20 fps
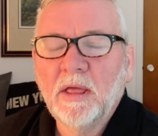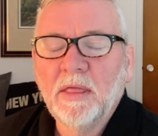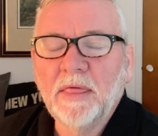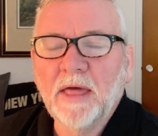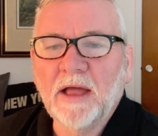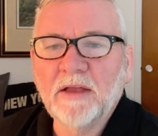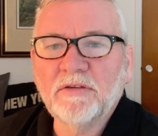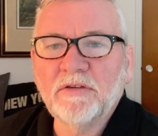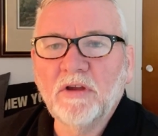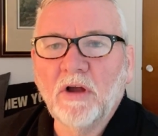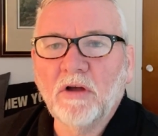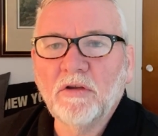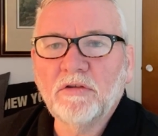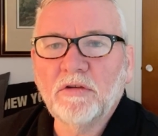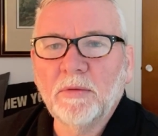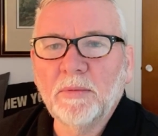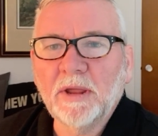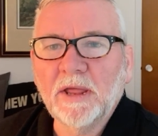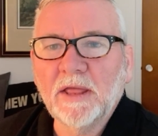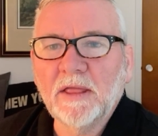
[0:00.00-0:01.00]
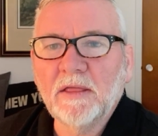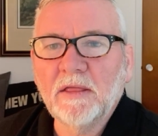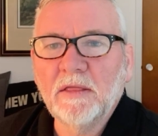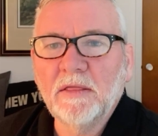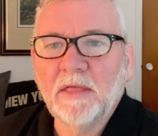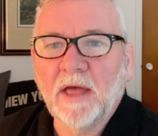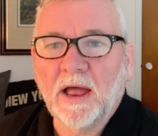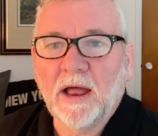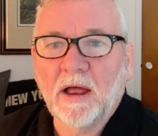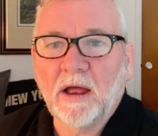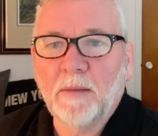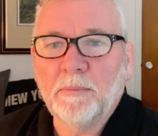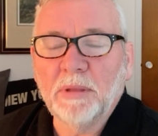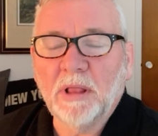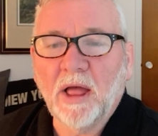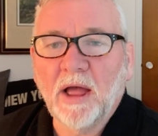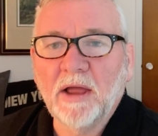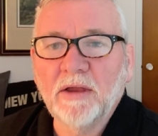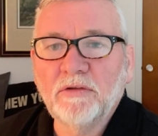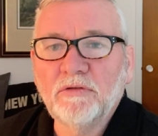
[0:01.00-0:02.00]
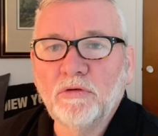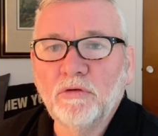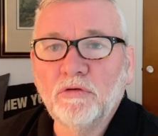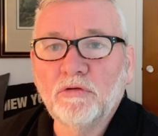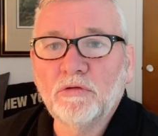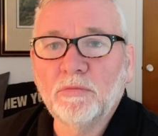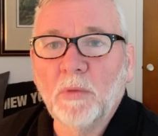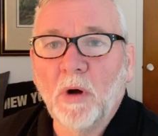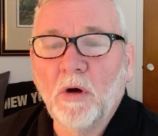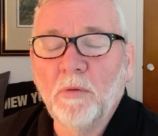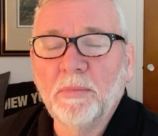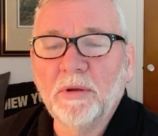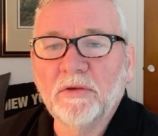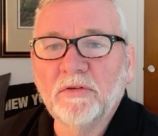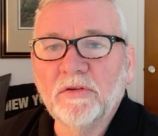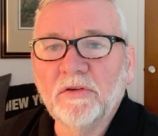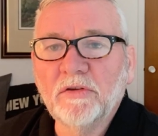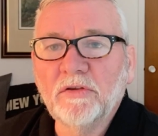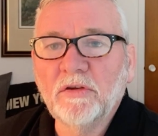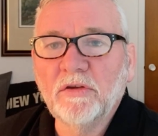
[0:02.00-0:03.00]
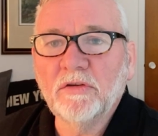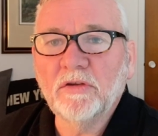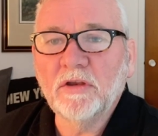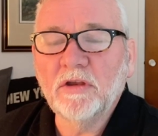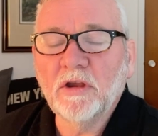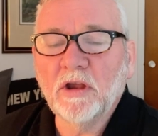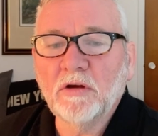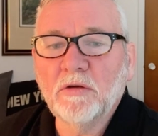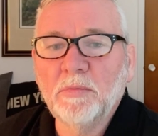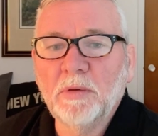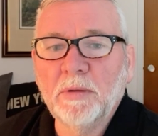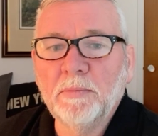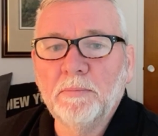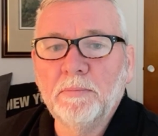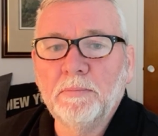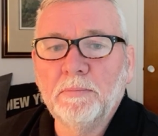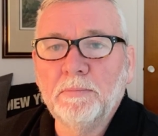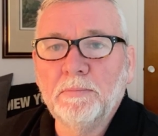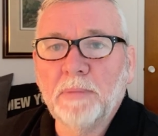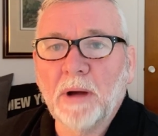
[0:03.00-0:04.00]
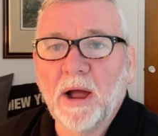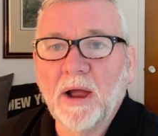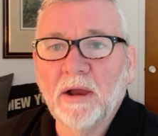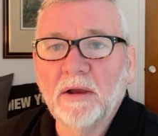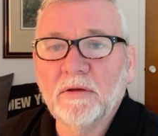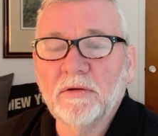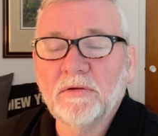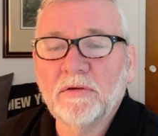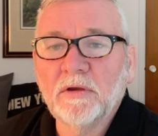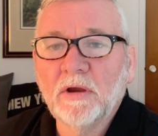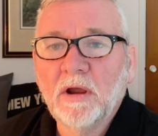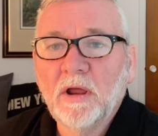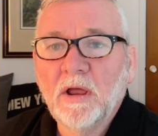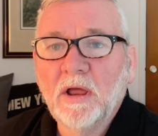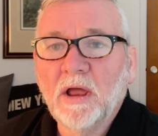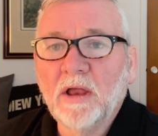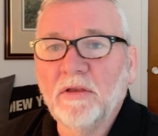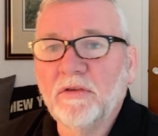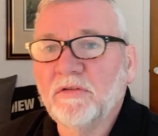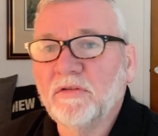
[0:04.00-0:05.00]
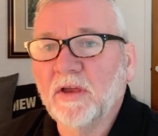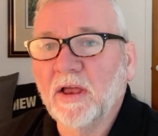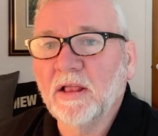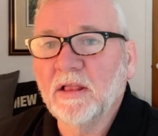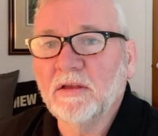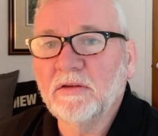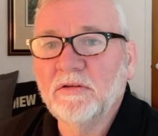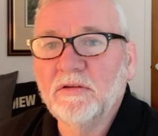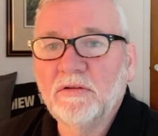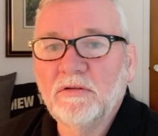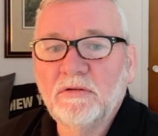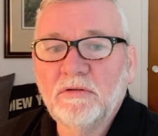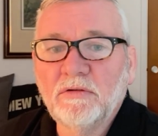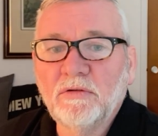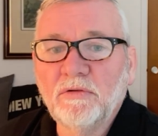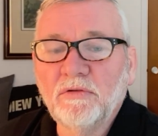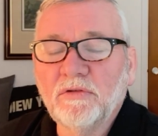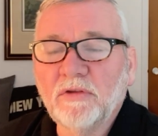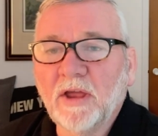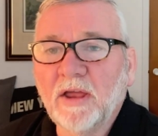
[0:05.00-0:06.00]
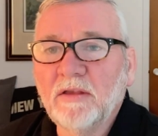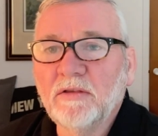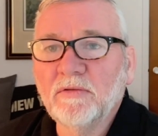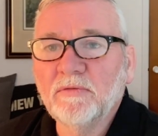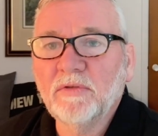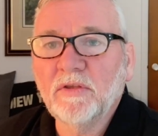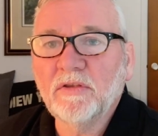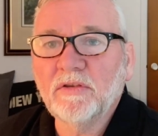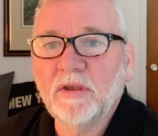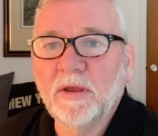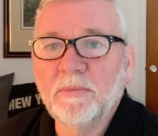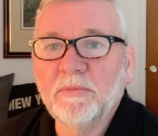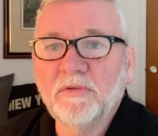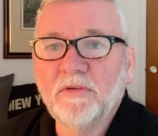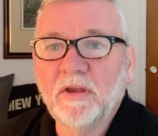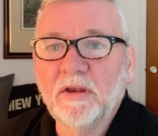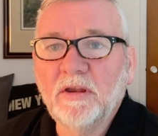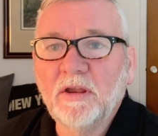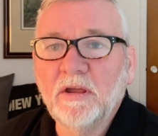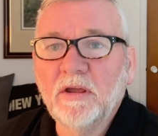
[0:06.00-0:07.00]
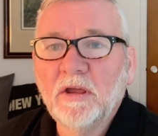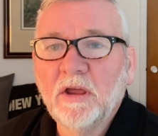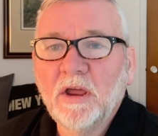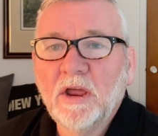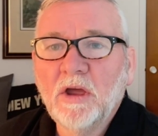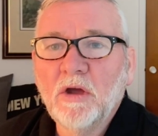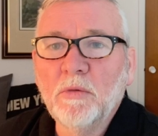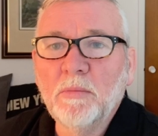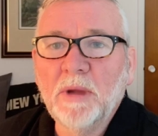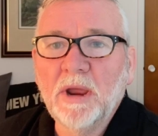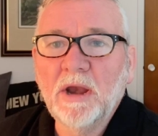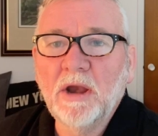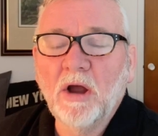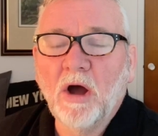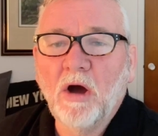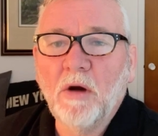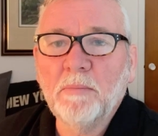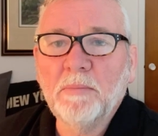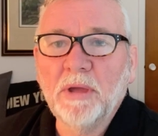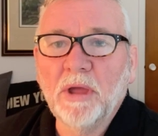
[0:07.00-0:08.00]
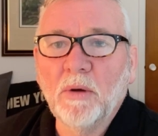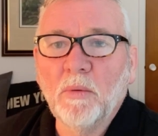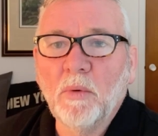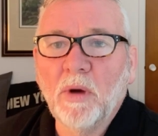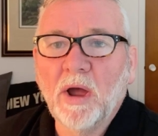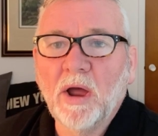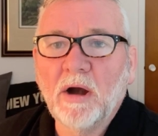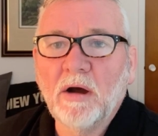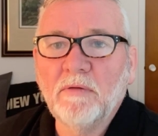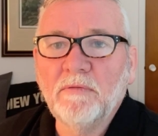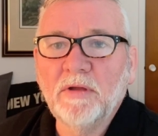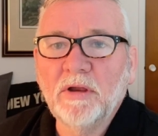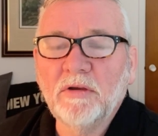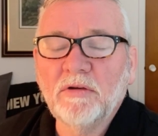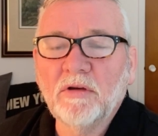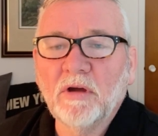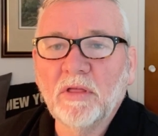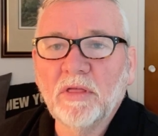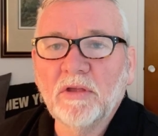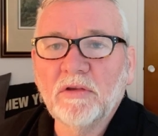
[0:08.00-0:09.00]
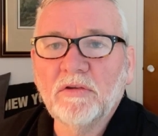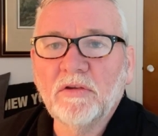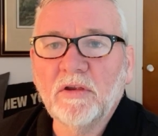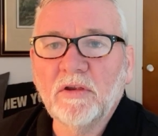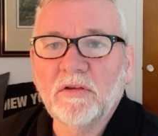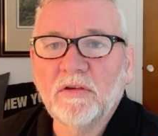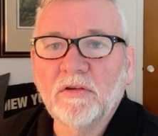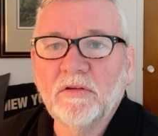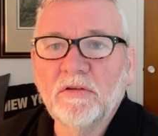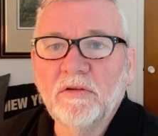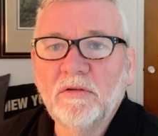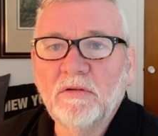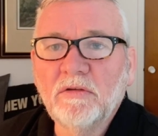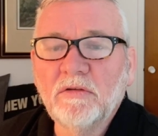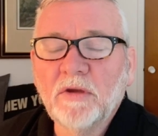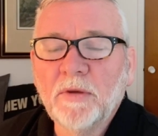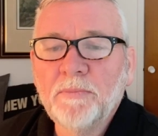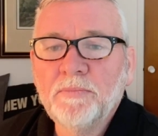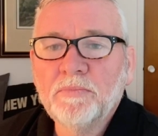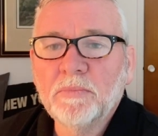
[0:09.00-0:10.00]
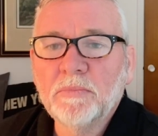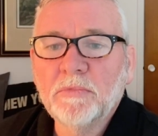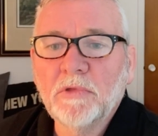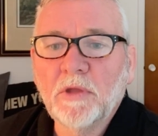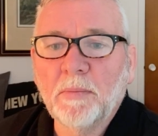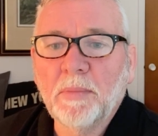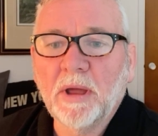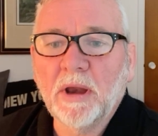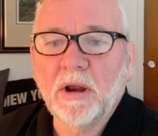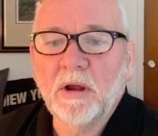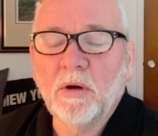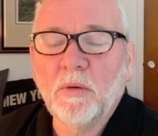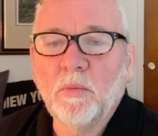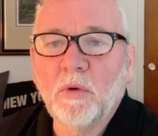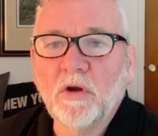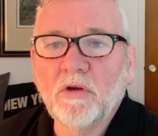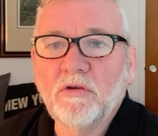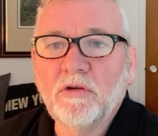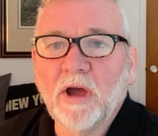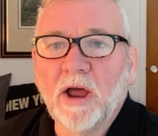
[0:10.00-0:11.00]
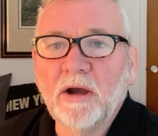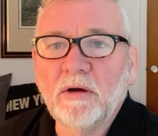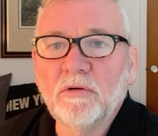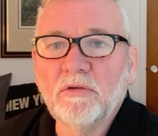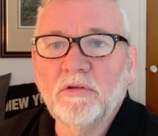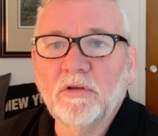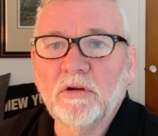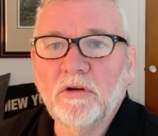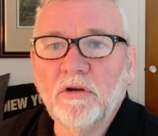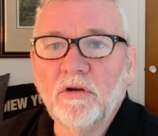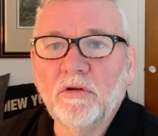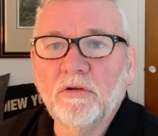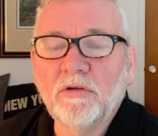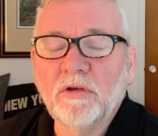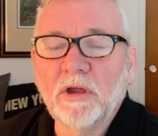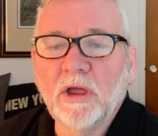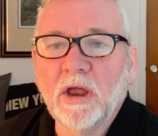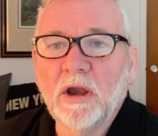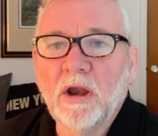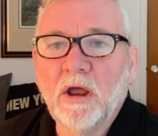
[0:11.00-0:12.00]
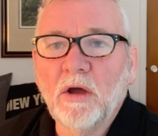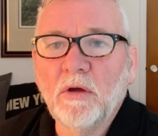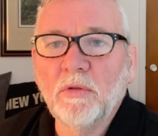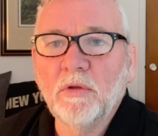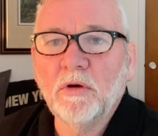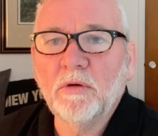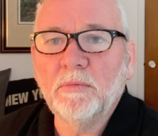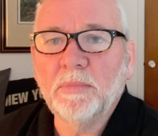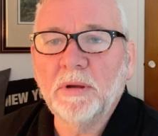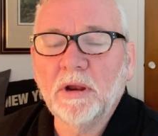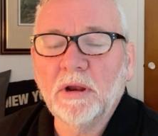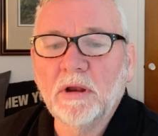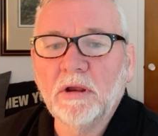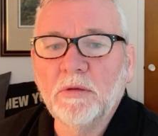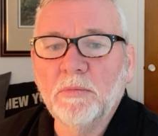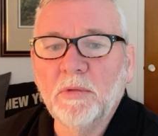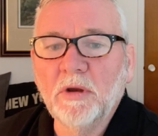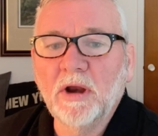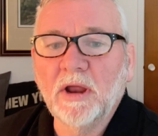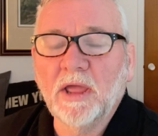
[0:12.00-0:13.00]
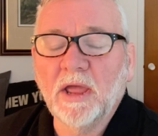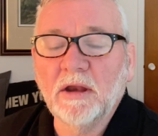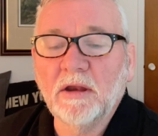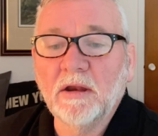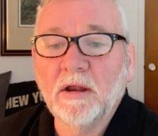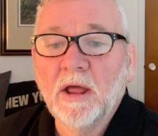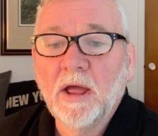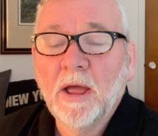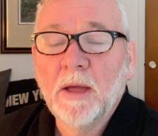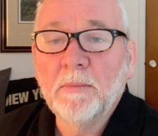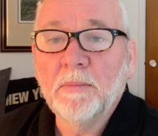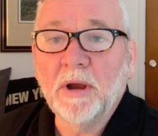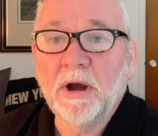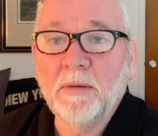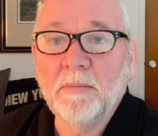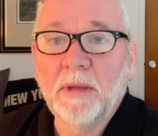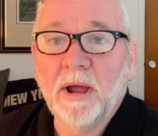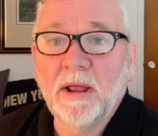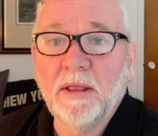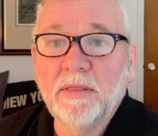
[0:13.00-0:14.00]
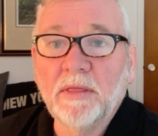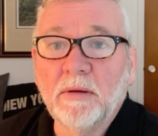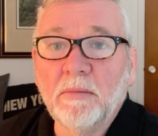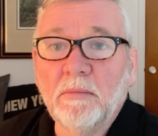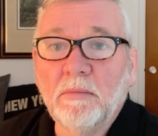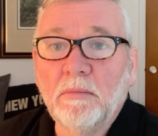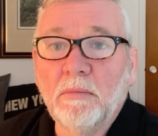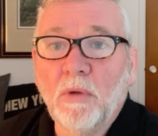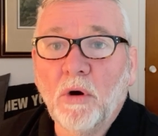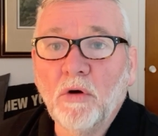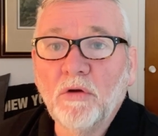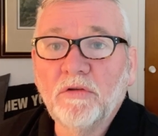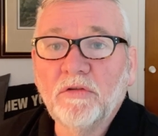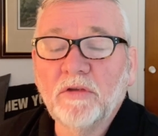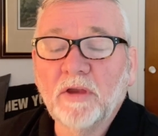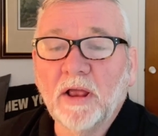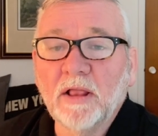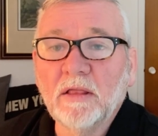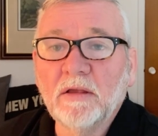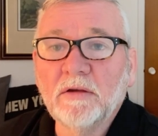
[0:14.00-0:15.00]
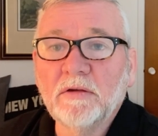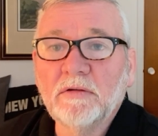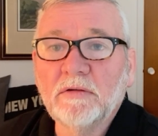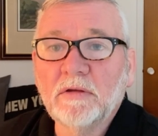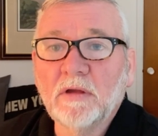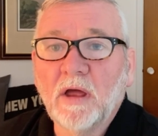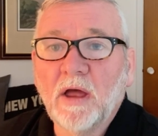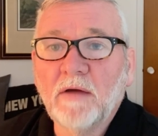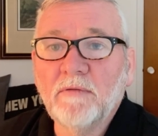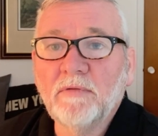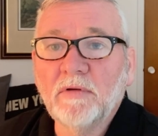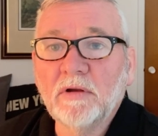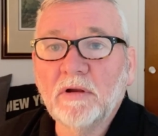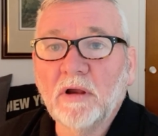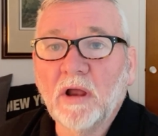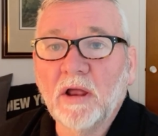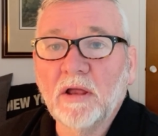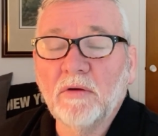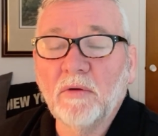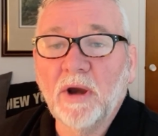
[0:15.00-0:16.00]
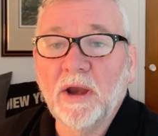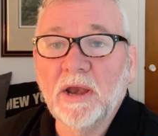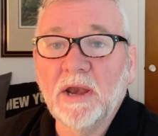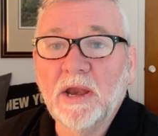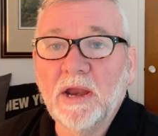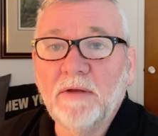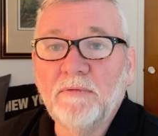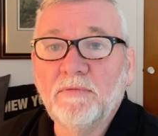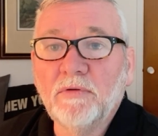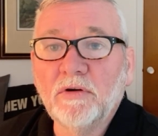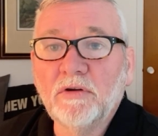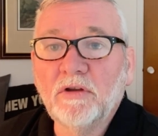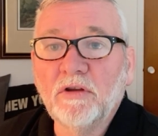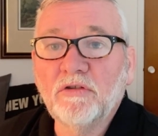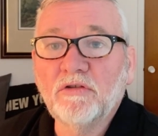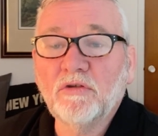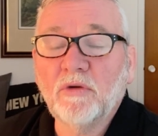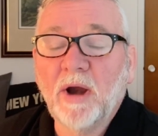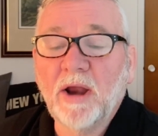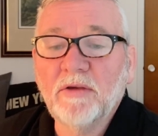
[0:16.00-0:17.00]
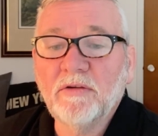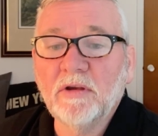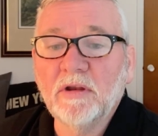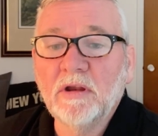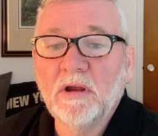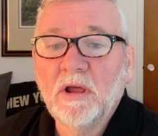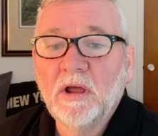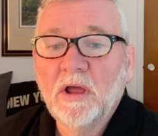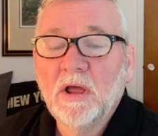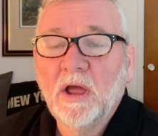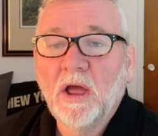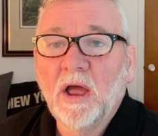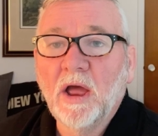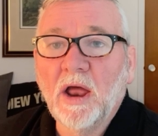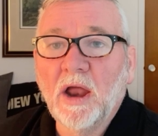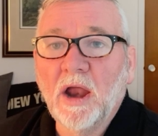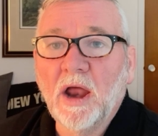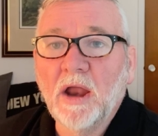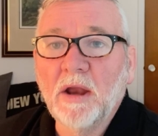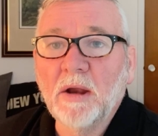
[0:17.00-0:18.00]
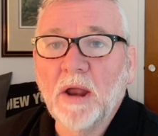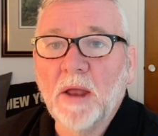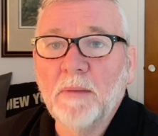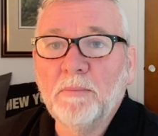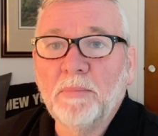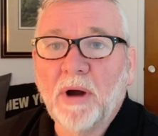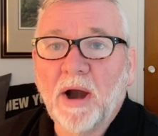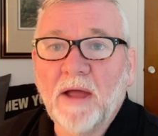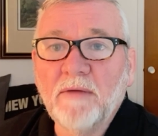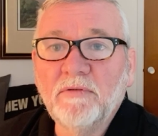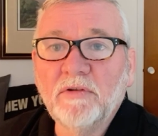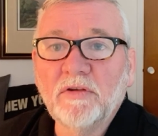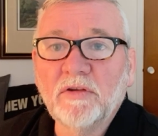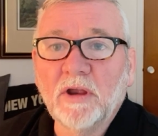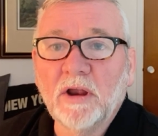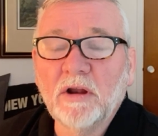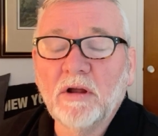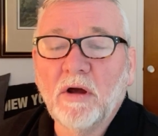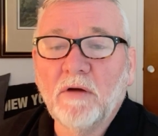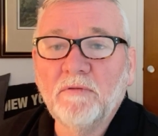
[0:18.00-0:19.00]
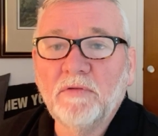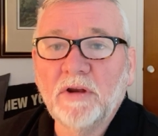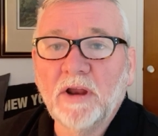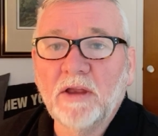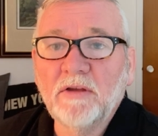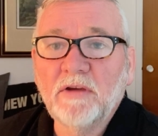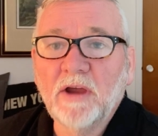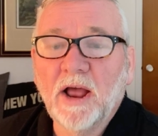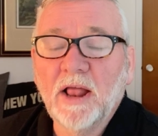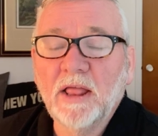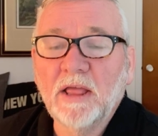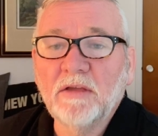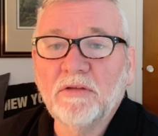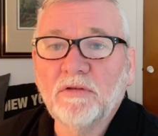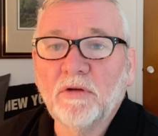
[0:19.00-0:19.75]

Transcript: That's not something that applies to small businesses, and there could be buyers and sellers on two sides of the same city who may not be aware of each other's existence, depending on what channels they're using and how they're being communicated. Bear in mind that most sellers have a great need for discretion and privacy and confidentiality.